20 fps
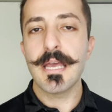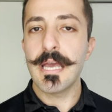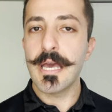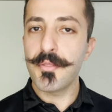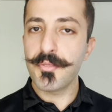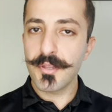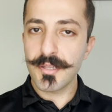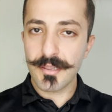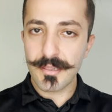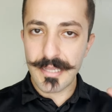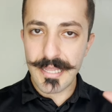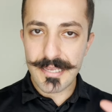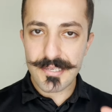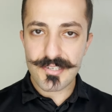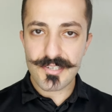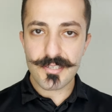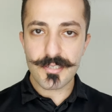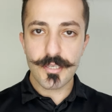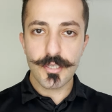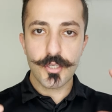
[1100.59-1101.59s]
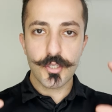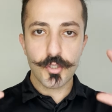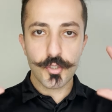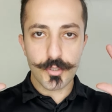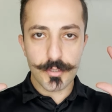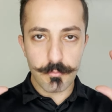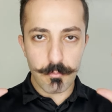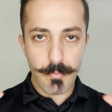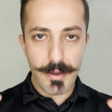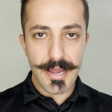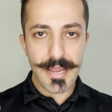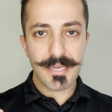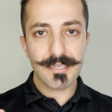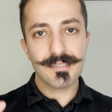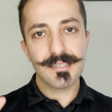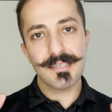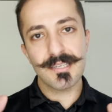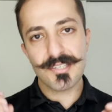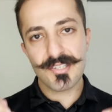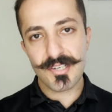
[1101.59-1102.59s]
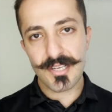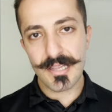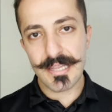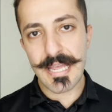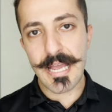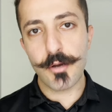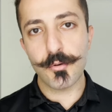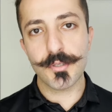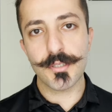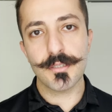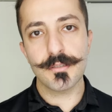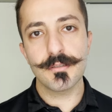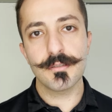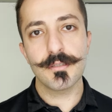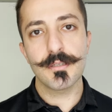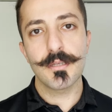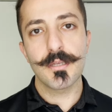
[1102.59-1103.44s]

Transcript: And the less your mind is clouded,